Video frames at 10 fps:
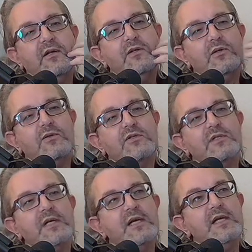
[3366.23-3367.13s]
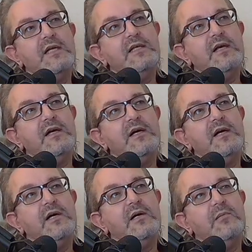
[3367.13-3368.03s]
You could see
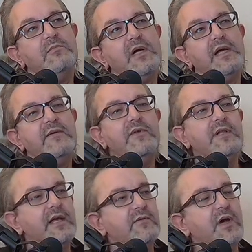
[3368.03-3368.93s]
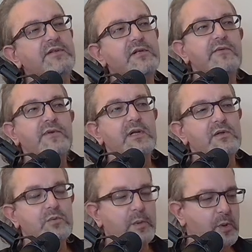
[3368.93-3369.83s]
even I don't know if you
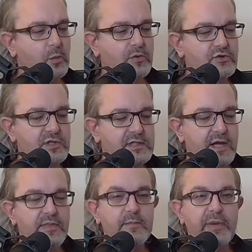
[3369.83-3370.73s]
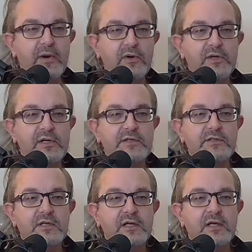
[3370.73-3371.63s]
noticed when we were watching Death in
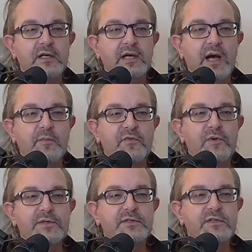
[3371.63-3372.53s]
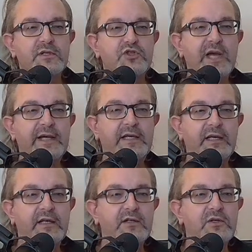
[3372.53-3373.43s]
Paradise, Humphrey's
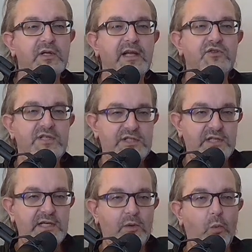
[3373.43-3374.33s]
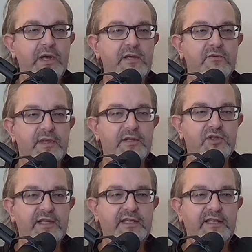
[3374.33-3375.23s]
jacket. You could actually see the weave in the
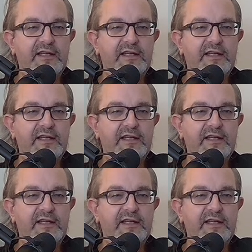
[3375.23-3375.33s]
jacket.